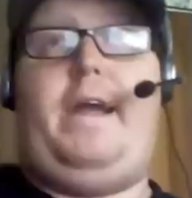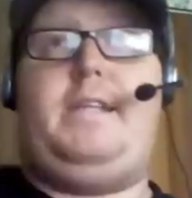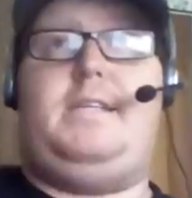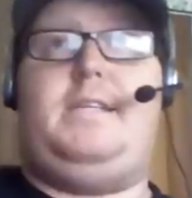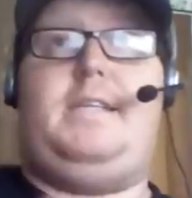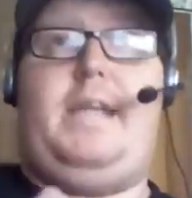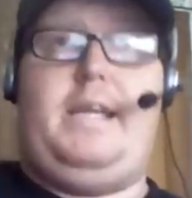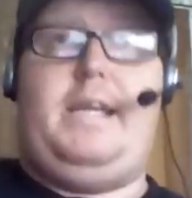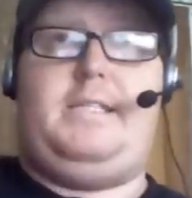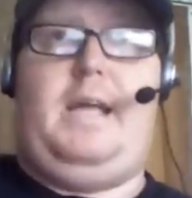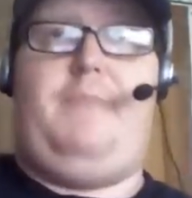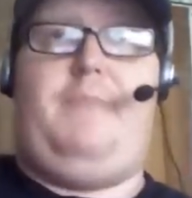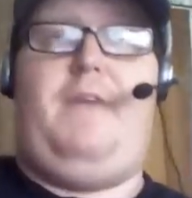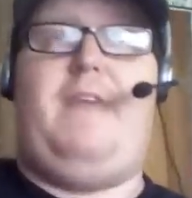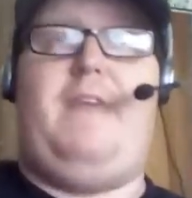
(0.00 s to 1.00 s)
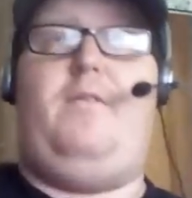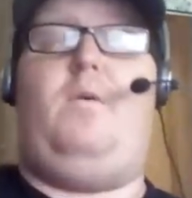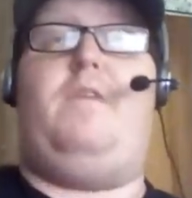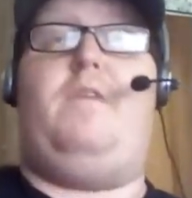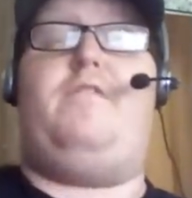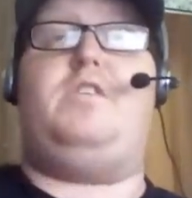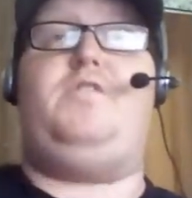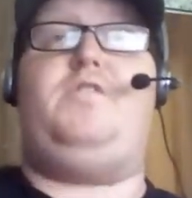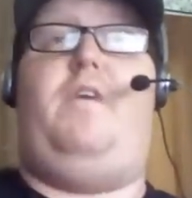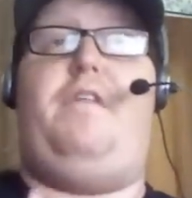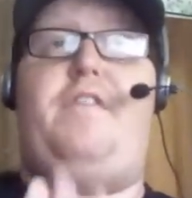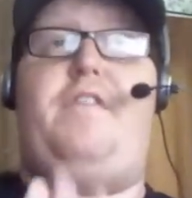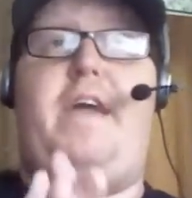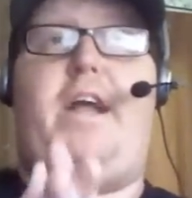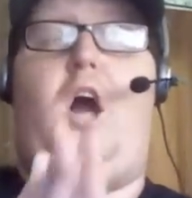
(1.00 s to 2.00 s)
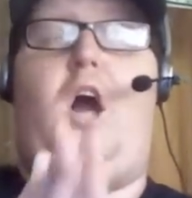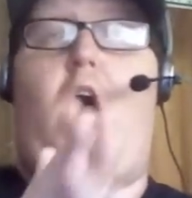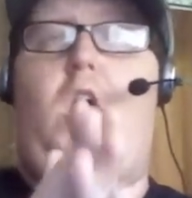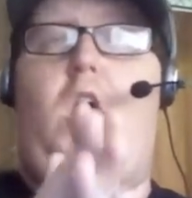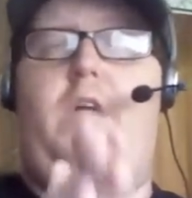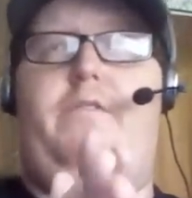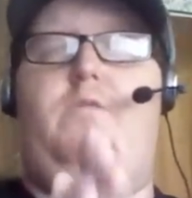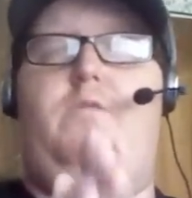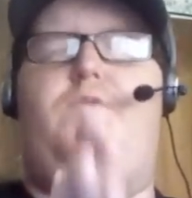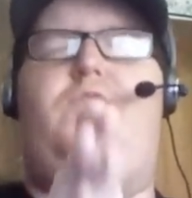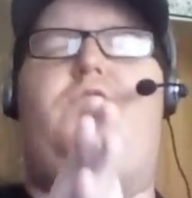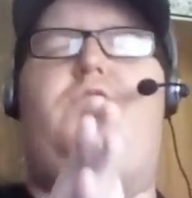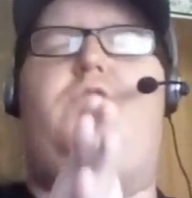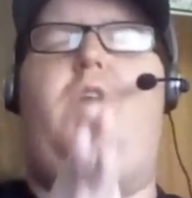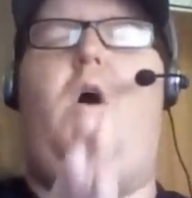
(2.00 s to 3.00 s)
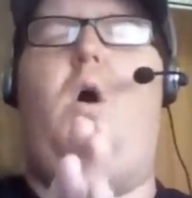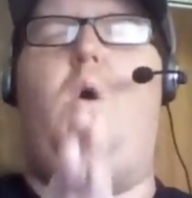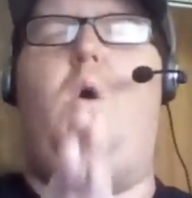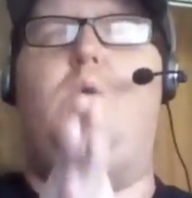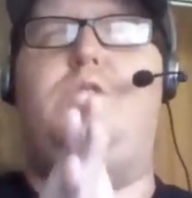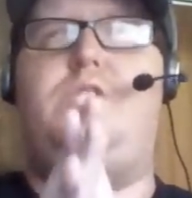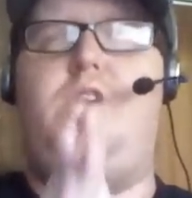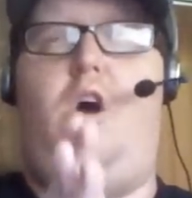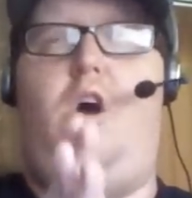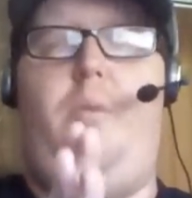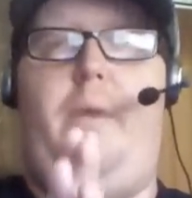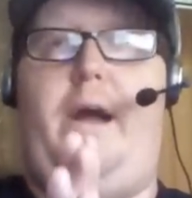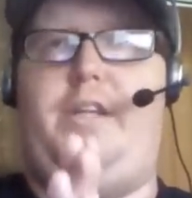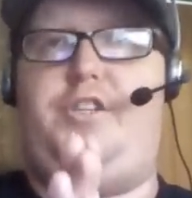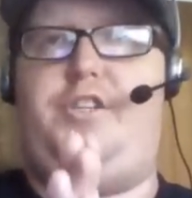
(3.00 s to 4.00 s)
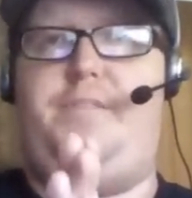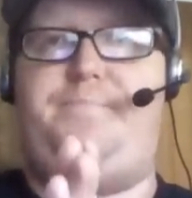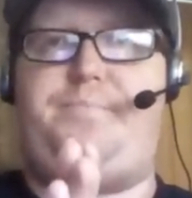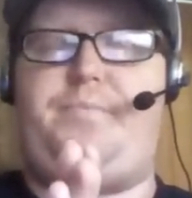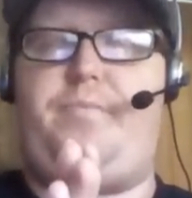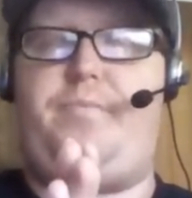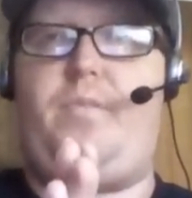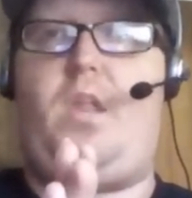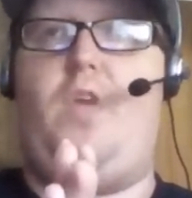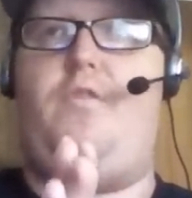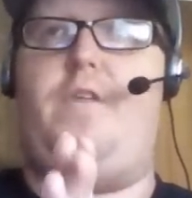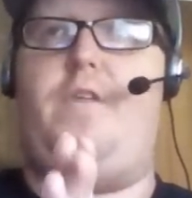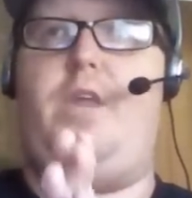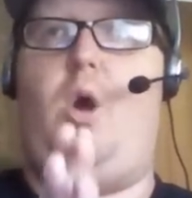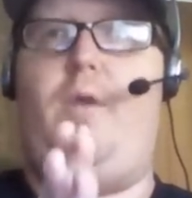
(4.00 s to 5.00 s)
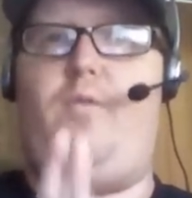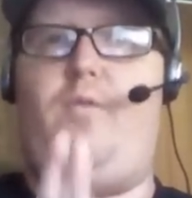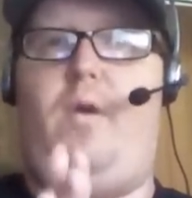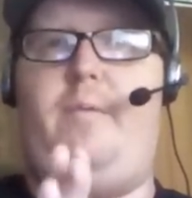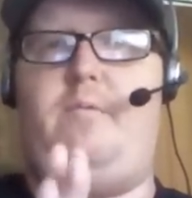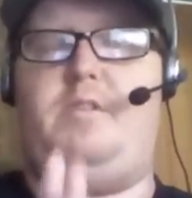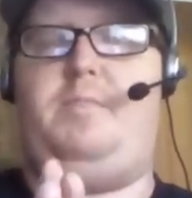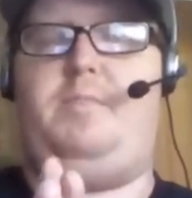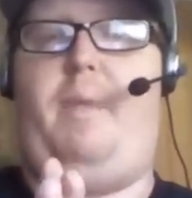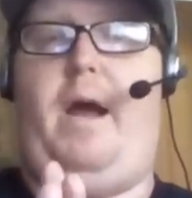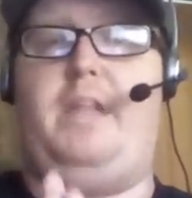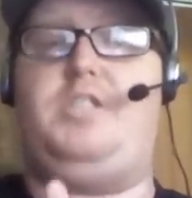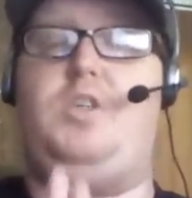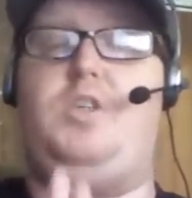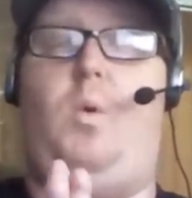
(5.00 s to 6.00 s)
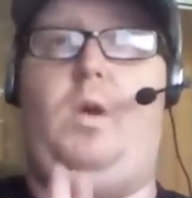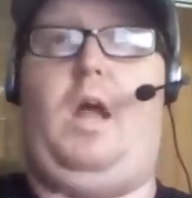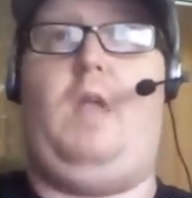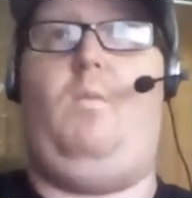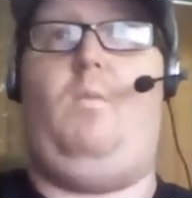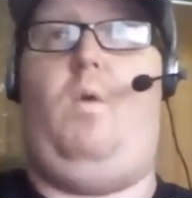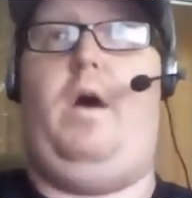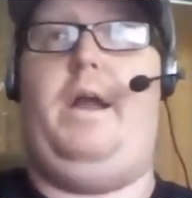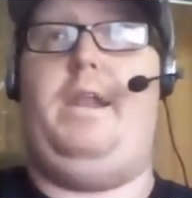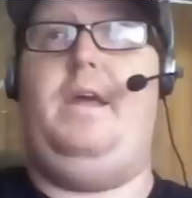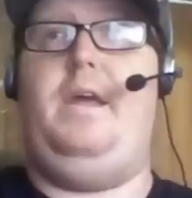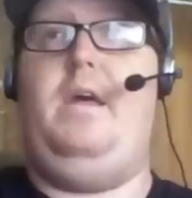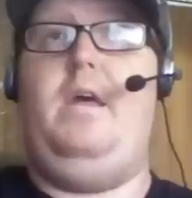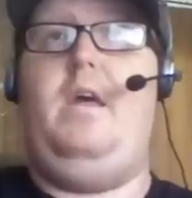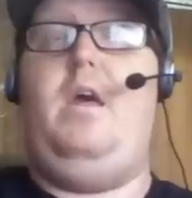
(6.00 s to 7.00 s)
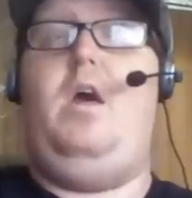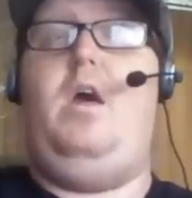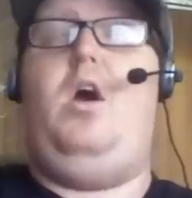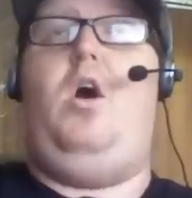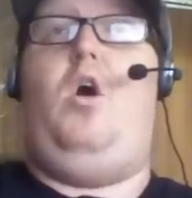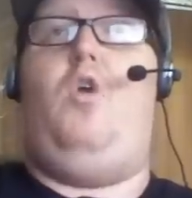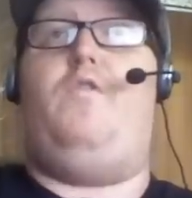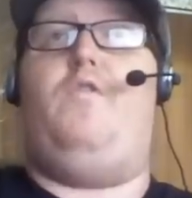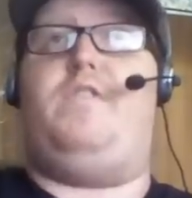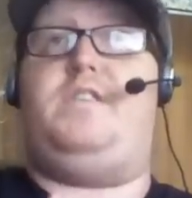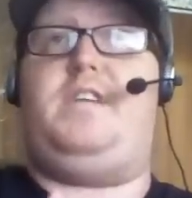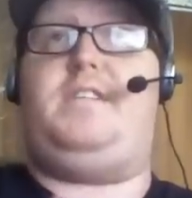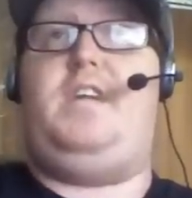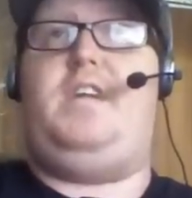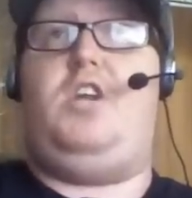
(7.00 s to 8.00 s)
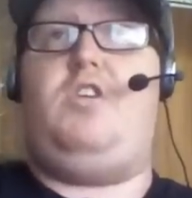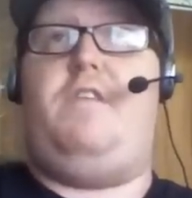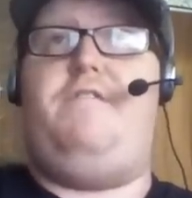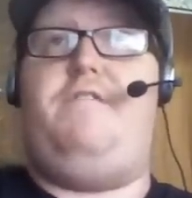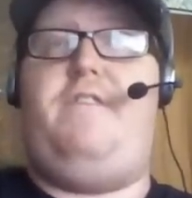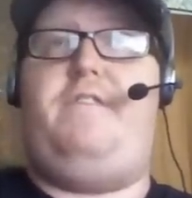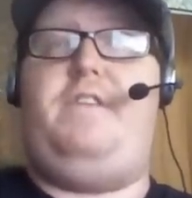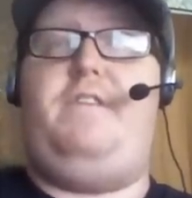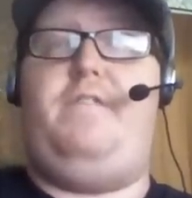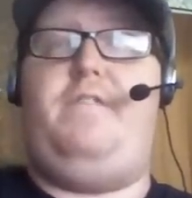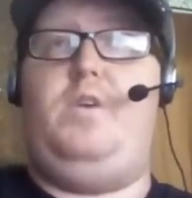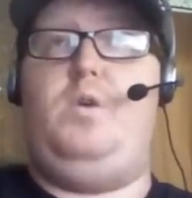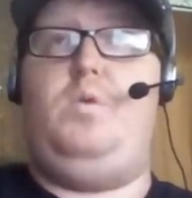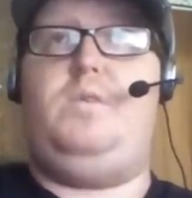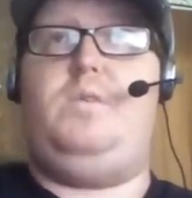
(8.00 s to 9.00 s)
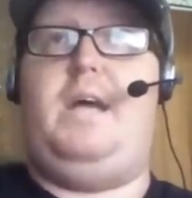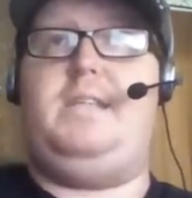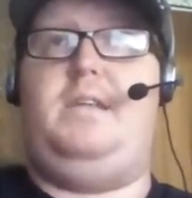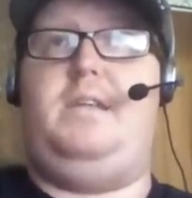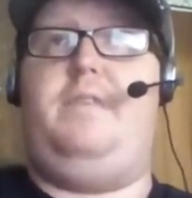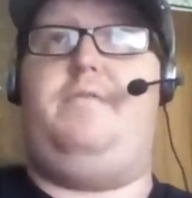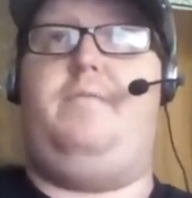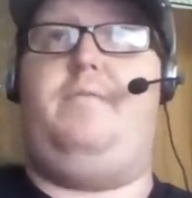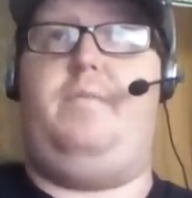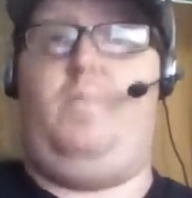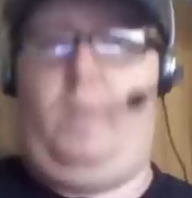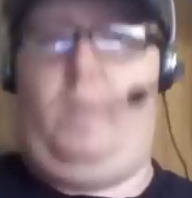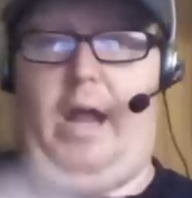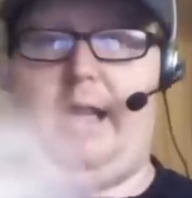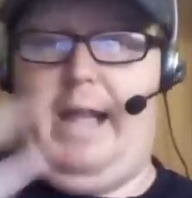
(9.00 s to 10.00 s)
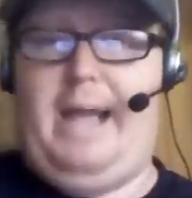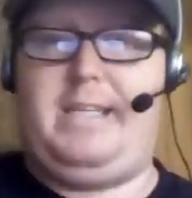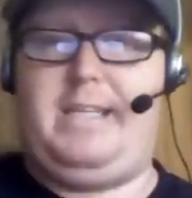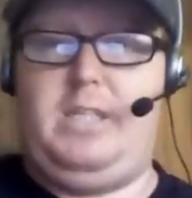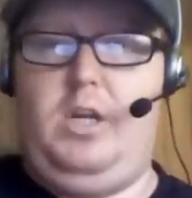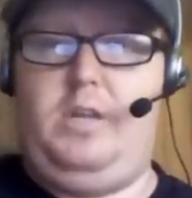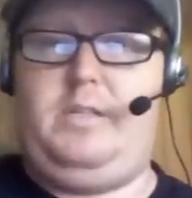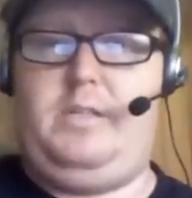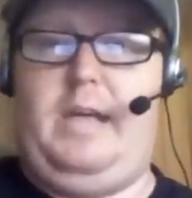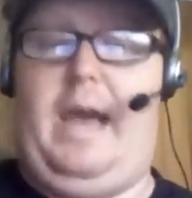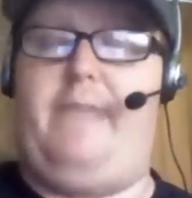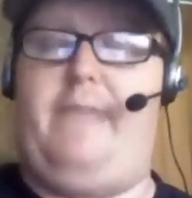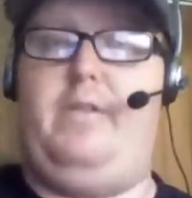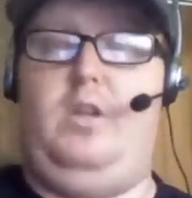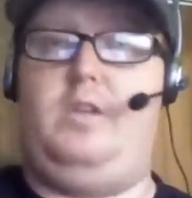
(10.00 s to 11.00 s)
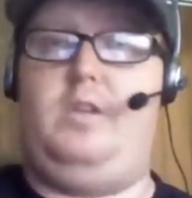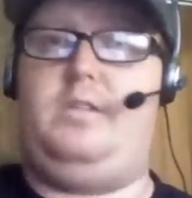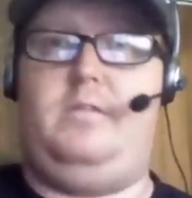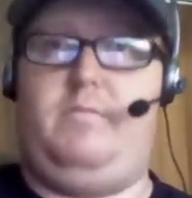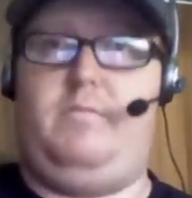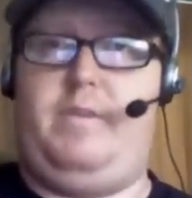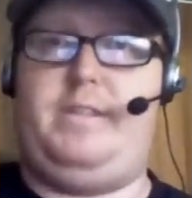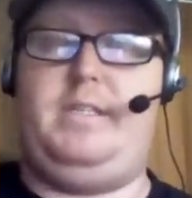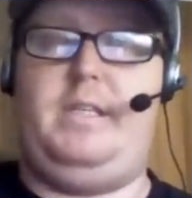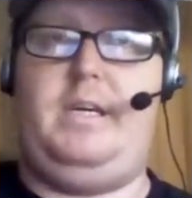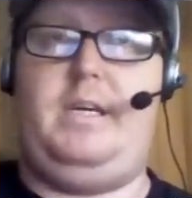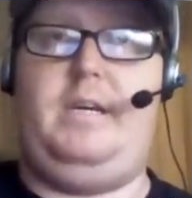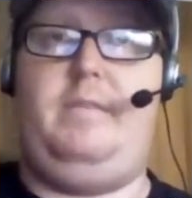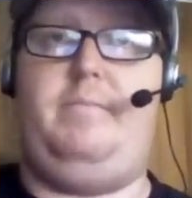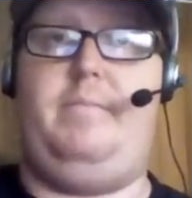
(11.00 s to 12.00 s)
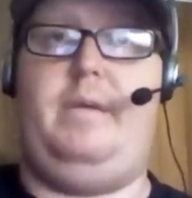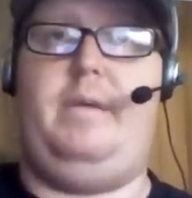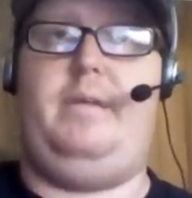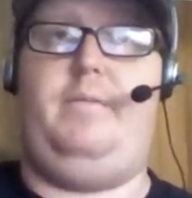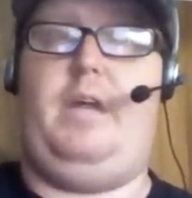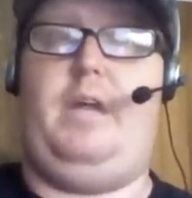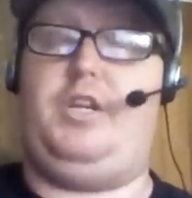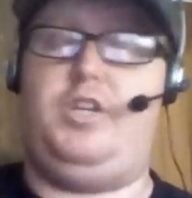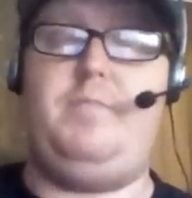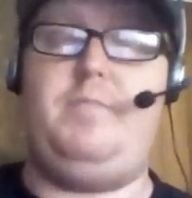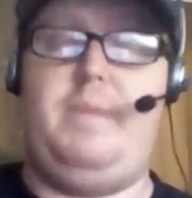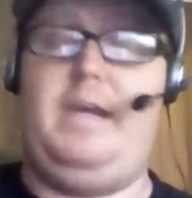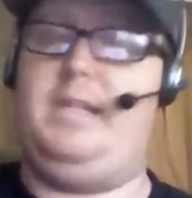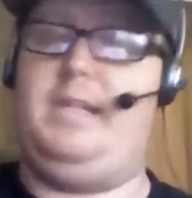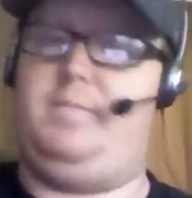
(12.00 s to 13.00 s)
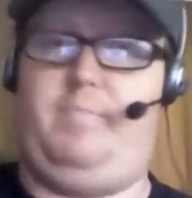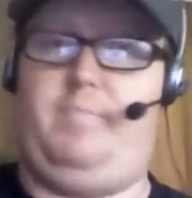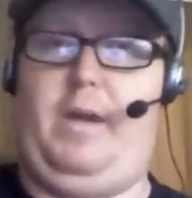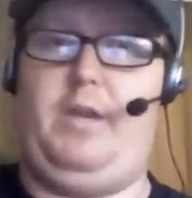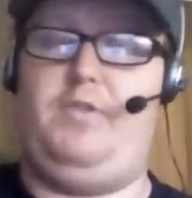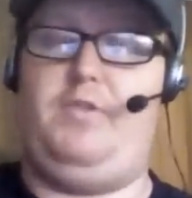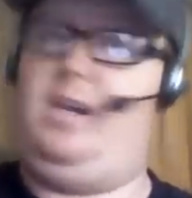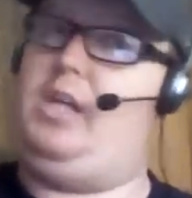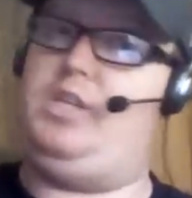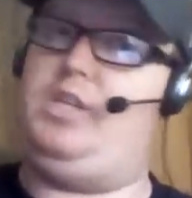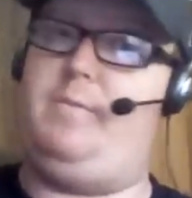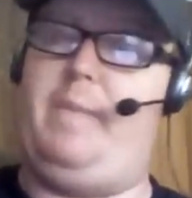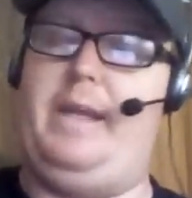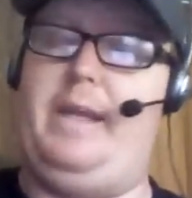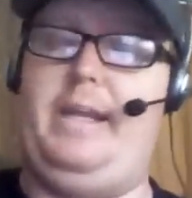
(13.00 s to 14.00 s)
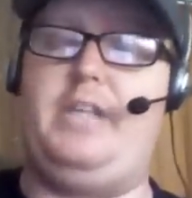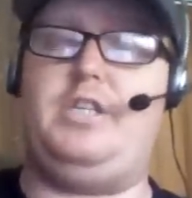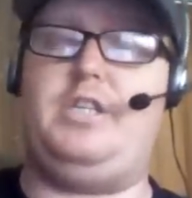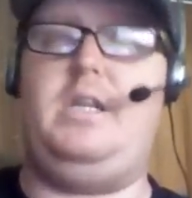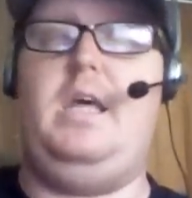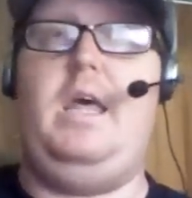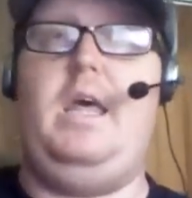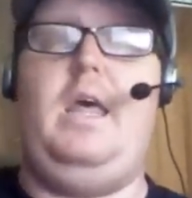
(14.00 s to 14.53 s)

I get to today's top five, I want to first of all thank all of you so much for the overwhelming response to One on One. Over 650 views as of when I last looked. I haven't looked recently, and I should be. It's a brand new channel. I should be paying attention.